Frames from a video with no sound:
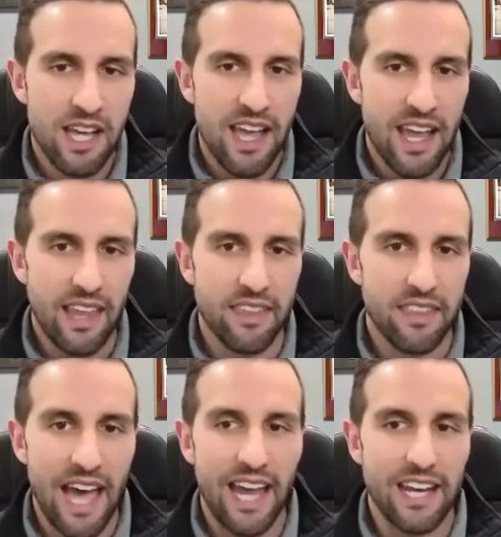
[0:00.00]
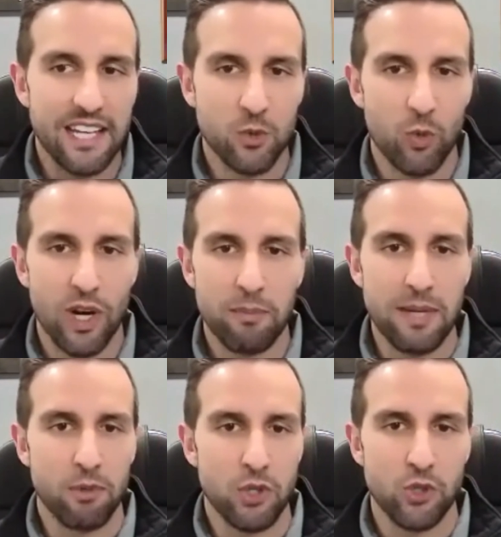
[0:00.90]
And that is what
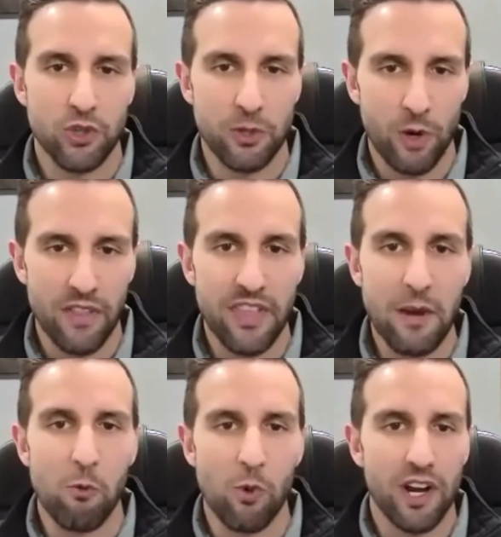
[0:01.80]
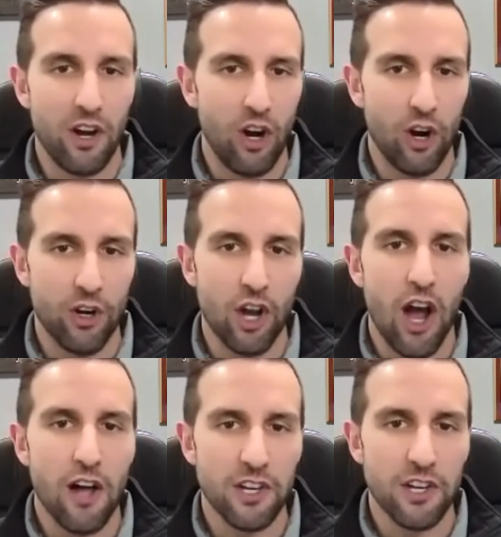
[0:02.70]
people truly want. They want our
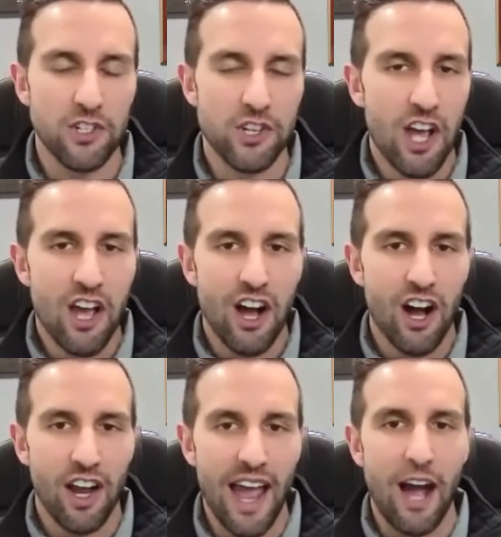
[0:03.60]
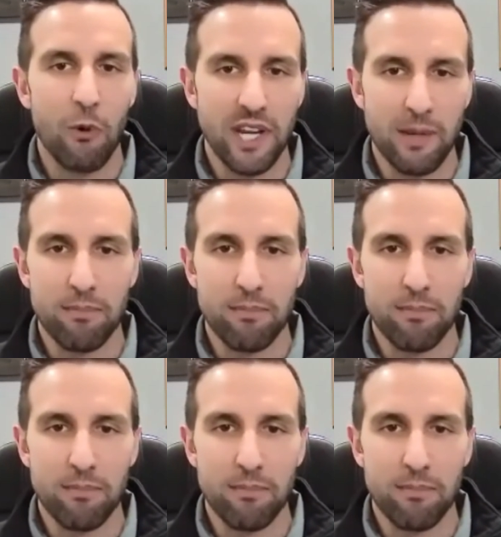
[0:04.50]
knowledge on how we can